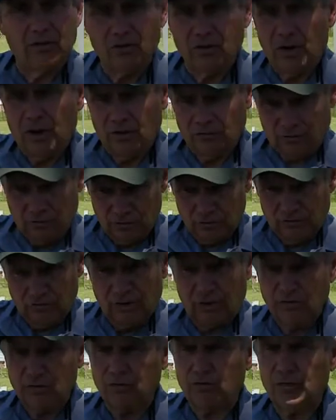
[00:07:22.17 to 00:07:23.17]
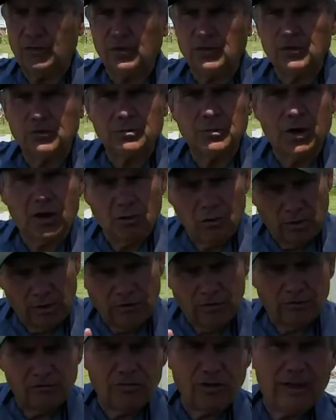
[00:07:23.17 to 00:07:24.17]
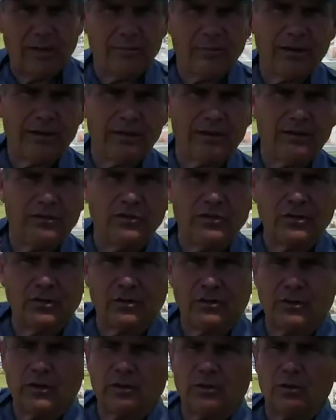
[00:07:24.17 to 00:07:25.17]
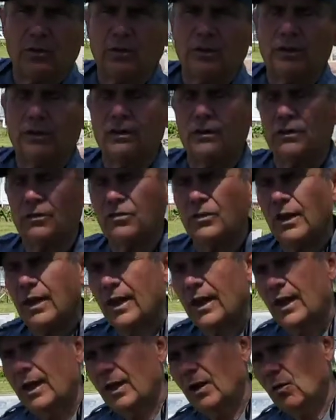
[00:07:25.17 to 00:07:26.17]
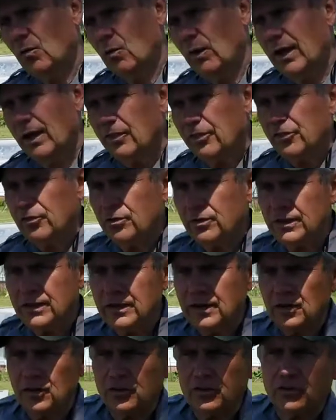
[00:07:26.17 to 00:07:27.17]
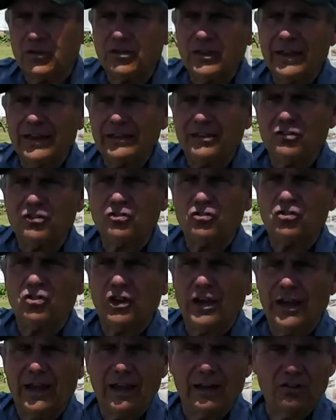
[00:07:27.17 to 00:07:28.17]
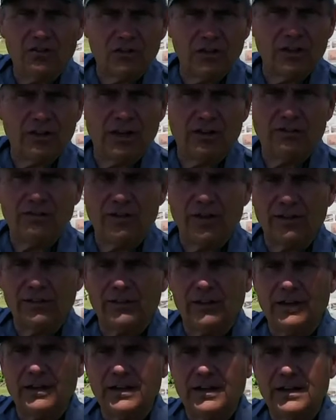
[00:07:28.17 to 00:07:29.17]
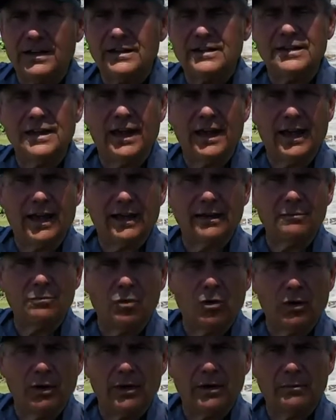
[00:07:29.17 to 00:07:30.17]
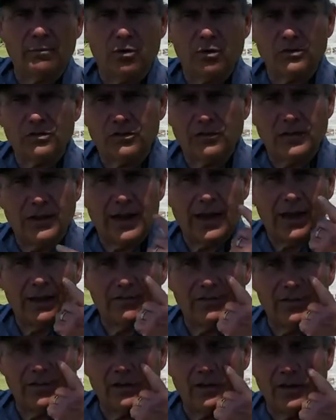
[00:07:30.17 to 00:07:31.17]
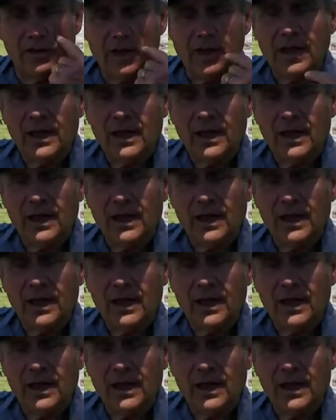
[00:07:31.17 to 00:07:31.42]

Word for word: Mm -hmm. First house, very small. One family lived here in the early years. Well, through the years, things changed and they felt a need to add more and more staff here.